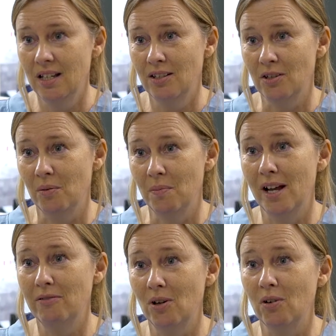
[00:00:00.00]
So
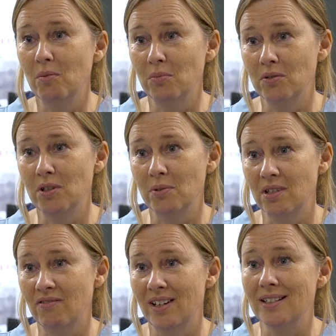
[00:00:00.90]
my role on Monday
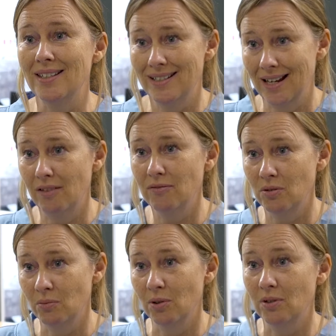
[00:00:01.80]
was to find staff
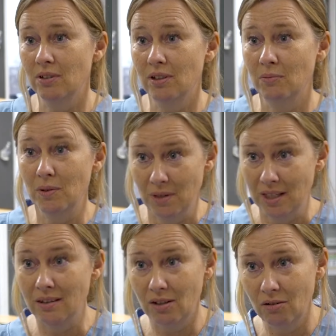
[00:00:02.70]
to work with
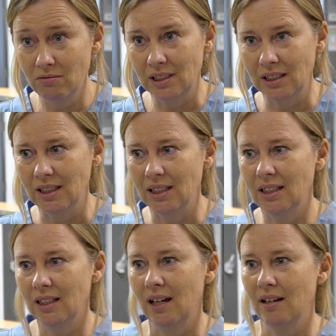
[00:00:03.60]
me in the COVID
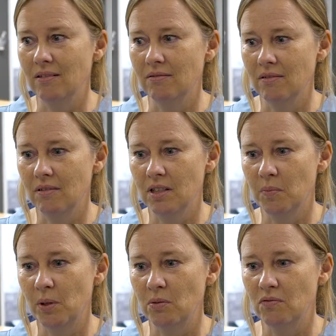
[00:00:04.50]
clinic and I
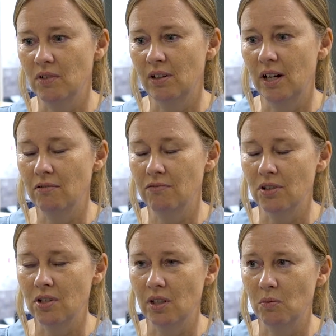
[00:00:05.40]
suppose figure out
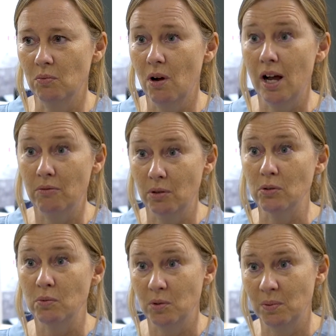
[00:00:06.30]
firstly what our
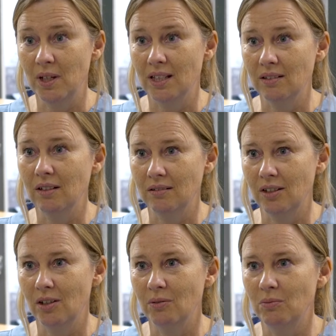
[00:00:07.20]
roles would be.
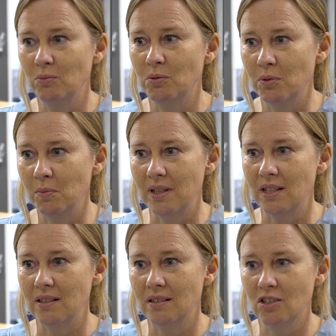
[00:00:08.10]
Would we
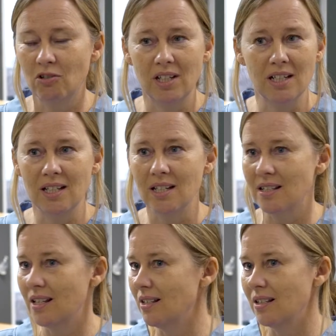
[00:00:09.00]
be screening,
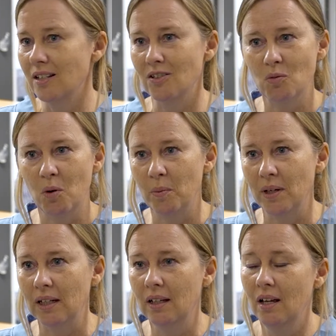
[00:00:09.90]
assessing, swabbing?